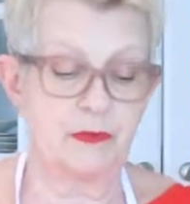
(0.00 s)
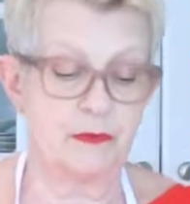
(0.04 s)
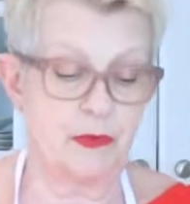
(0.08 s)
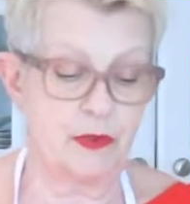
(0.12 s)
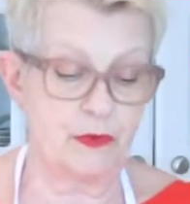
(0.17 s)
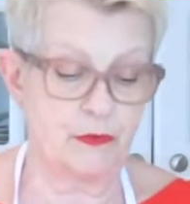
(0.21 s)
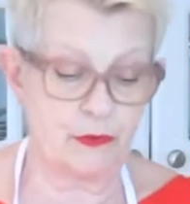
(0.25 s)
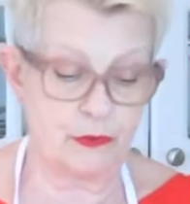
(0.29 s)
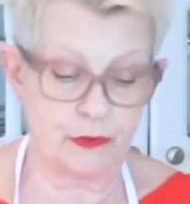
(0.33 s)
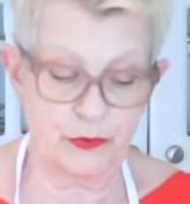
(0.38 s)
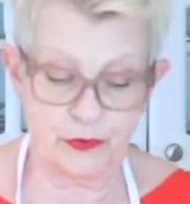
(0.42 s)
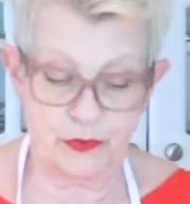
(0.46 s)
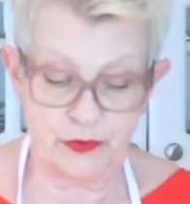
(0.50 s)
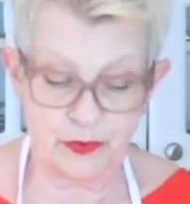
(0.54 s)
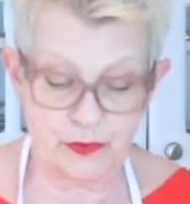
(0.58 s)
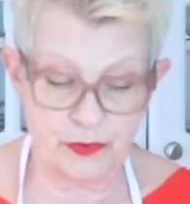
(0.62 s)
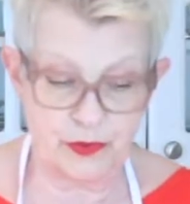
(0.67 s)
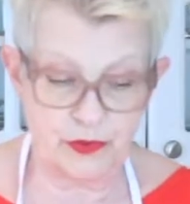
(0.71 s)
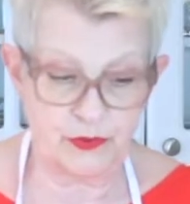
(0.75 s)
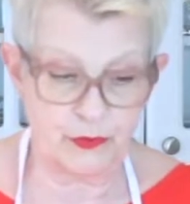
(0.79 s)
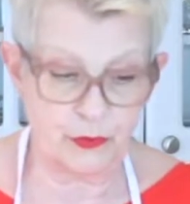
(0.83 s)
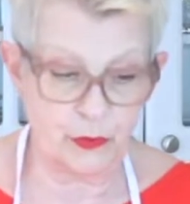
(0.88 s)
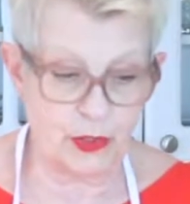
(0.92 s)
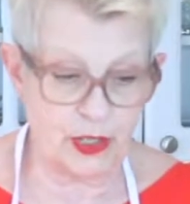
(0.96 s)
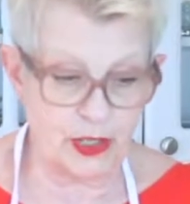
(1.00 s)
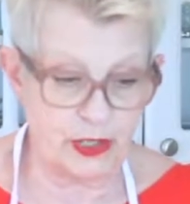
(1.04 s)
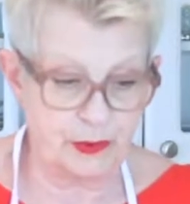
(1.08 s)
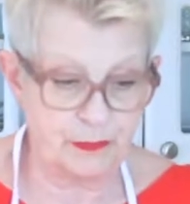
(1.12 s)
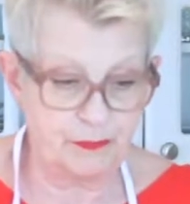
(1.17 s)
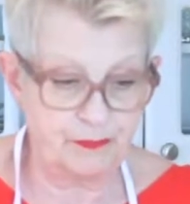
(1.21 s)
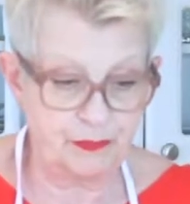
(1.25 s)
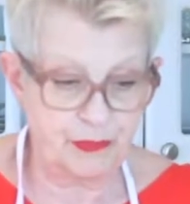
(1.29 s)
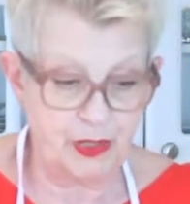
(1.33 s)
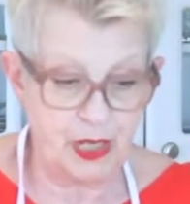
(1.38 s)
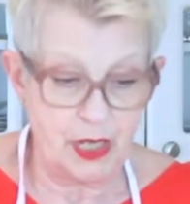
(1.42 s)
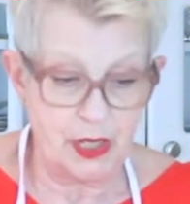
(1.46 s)
and minerals as
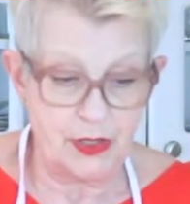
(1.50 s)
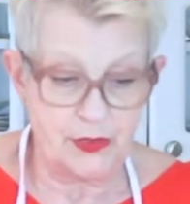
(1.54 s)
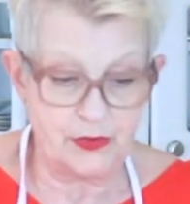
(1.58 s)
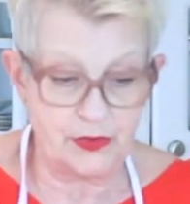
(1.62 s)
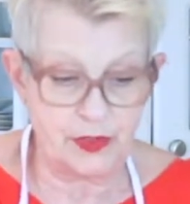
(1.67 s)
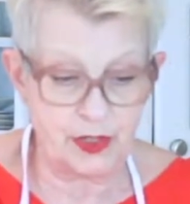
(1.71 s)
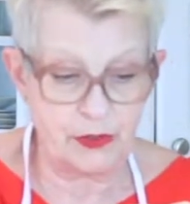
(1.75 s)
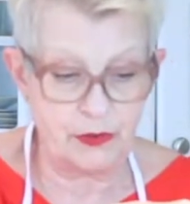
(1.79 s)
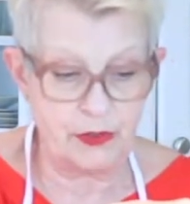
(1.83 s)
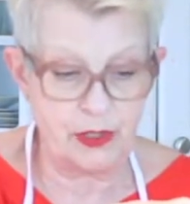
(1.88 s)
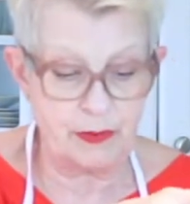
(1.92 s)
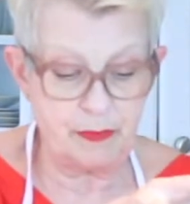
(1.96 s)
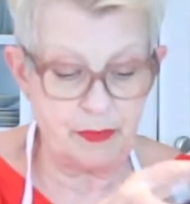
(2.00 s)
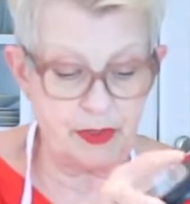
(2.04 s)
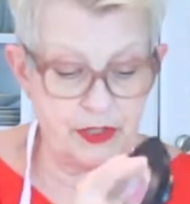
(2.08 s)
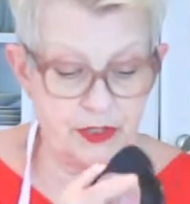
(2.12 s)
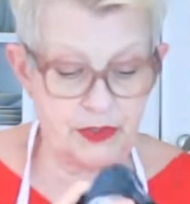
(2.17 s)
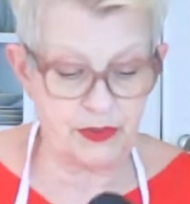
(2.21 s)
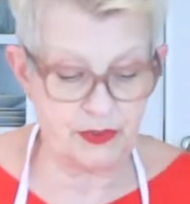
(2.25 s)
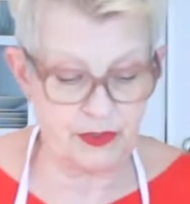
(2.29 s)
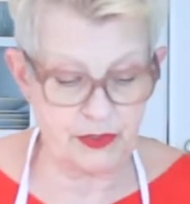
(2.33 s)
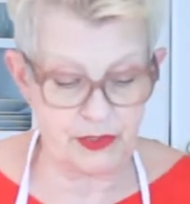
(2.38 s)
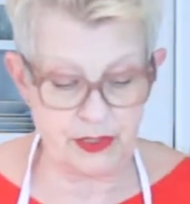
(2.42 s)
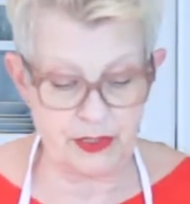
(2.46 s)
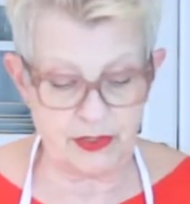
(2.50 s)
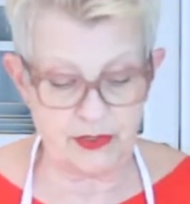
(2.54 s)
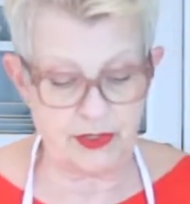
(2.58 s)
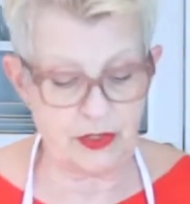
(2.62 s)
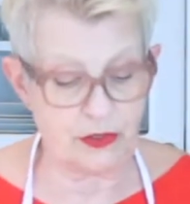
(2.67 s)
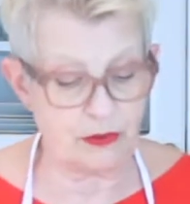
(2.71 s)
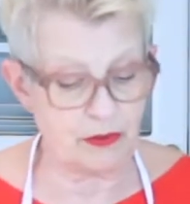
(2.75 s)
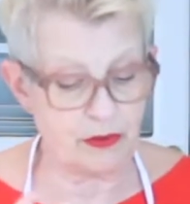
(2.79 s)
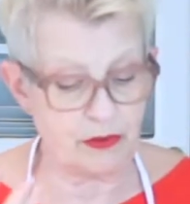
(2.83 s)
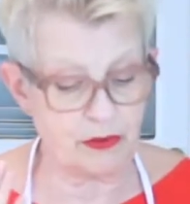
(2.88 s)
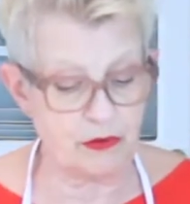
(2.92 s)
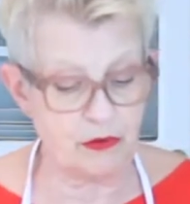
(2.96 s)
well. So let me just,
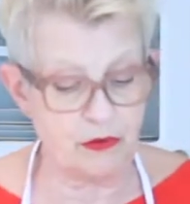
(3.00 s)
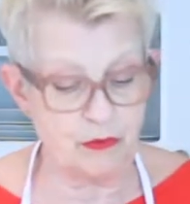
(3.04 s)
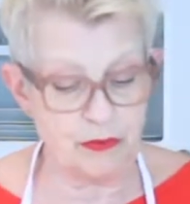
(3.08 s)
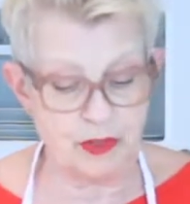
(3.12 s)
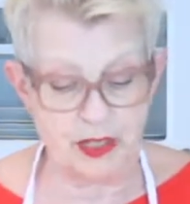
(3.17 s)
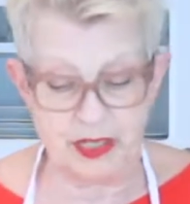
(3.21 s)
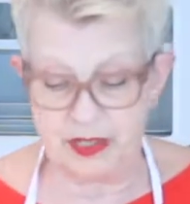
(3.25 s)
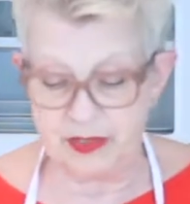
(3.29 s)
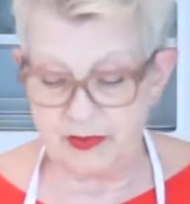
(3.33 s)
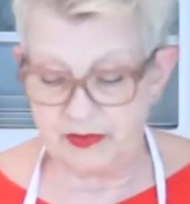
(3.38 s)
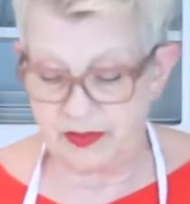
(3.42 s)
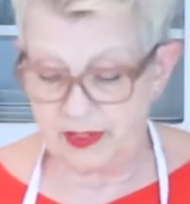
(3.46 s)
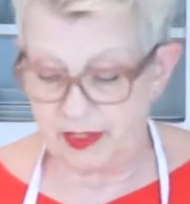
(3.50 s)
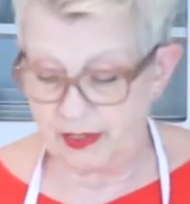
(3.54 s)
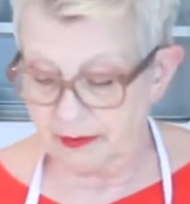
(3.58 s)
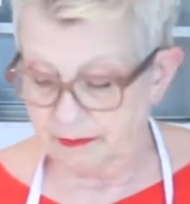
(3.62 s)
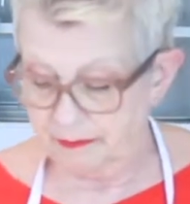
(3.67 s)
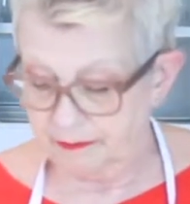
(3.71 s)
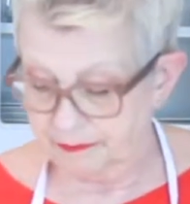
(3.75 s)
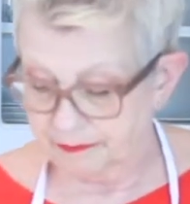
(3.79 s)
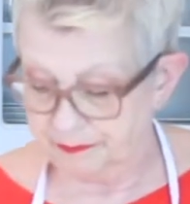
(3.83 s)
so it couldn't be easier.